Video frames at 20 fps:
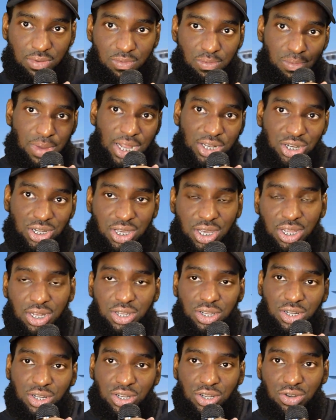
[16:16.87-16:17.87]
magic it
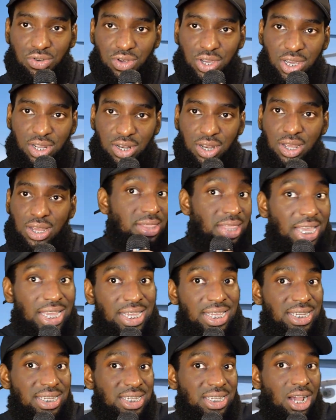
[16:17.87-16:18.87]
into the screen.
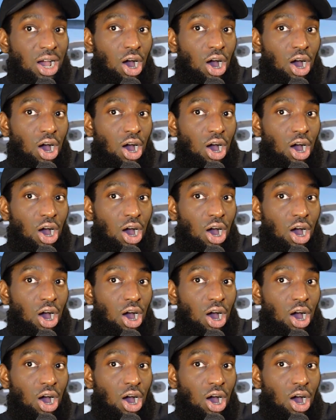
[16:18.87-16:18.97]
These